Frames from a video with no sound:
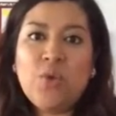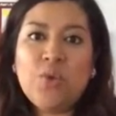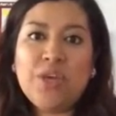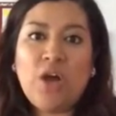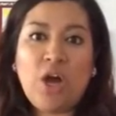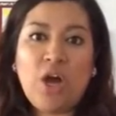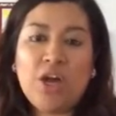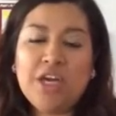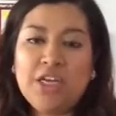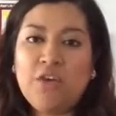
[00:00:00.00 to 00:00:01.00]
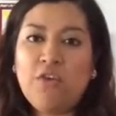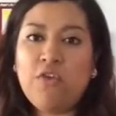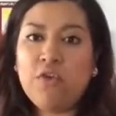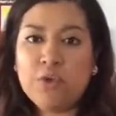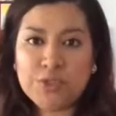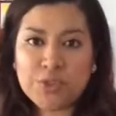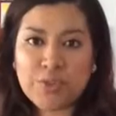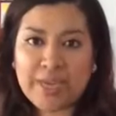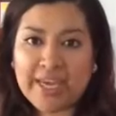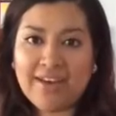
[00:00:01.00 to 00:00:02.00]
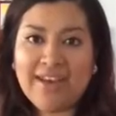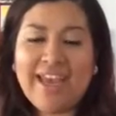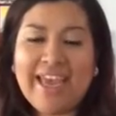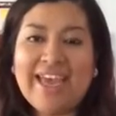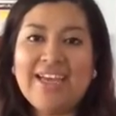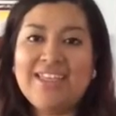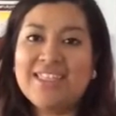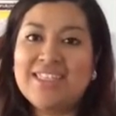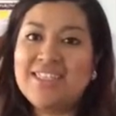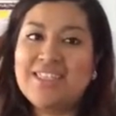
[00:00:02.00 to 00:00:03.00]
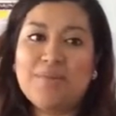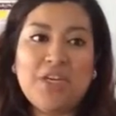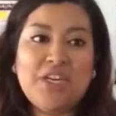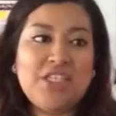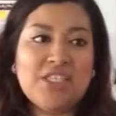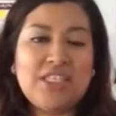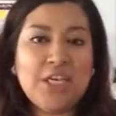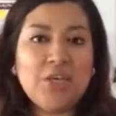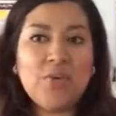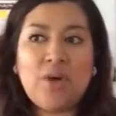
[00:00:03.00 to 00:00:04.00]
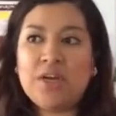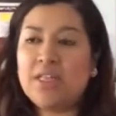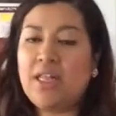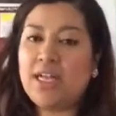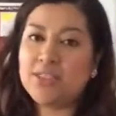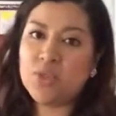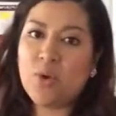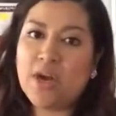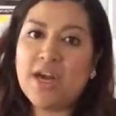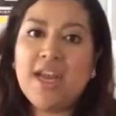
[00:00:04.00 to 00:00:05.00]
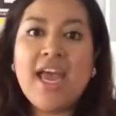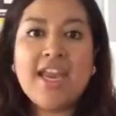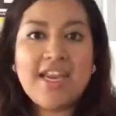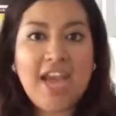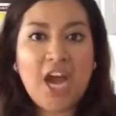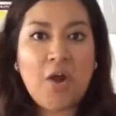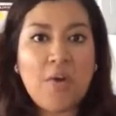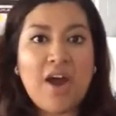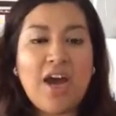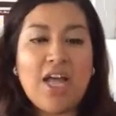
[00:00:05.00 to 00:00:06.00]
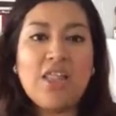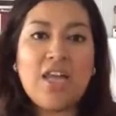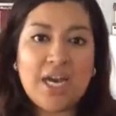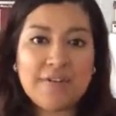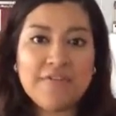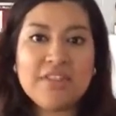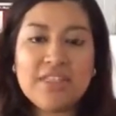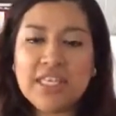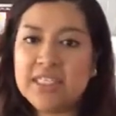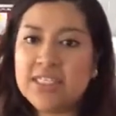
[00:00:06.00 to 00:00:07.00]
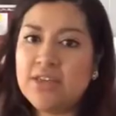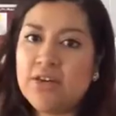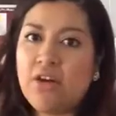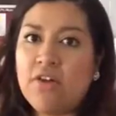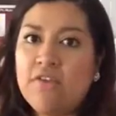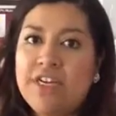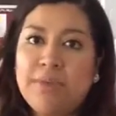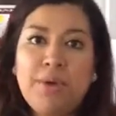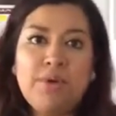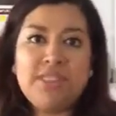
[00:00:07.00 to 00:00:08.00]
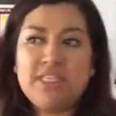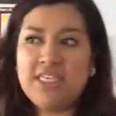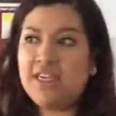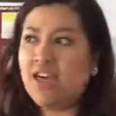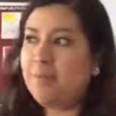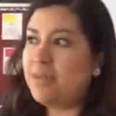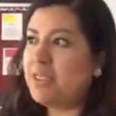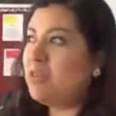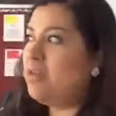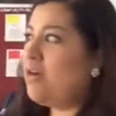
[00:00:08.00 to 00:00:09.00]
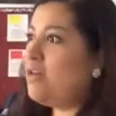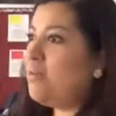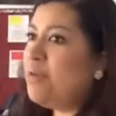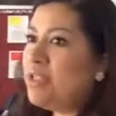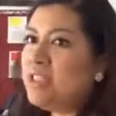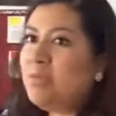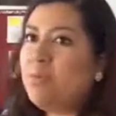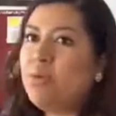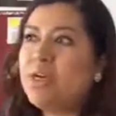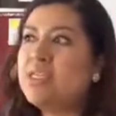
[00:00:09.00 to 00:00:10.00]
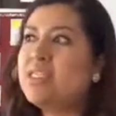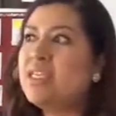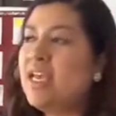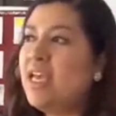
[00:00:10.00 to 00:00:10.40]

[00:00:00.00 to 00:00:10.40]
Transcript: we are in full swing, and I'm going to just take you on a class tour. Now, a lot of the things that are already posted up on the bulletin boards